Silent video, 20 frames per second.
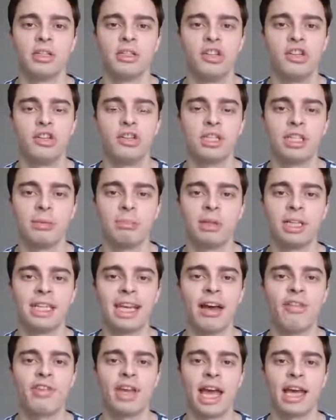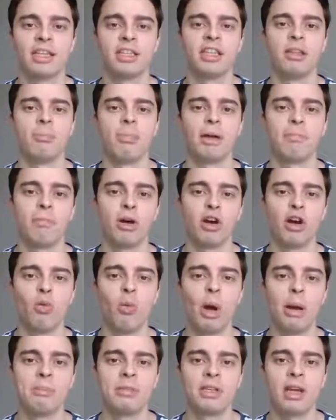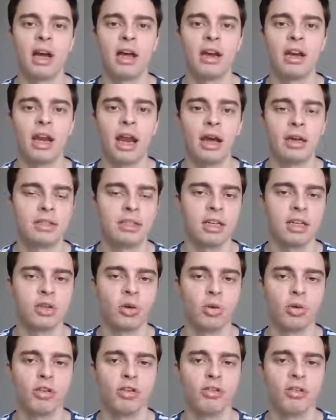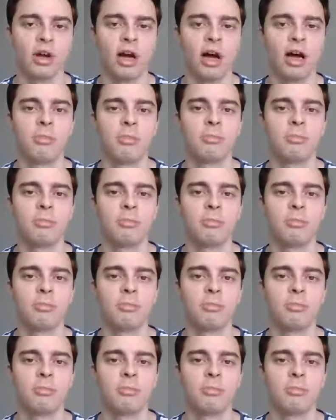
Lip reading: so you can simply navigate to the BetBurger website and access all your arbs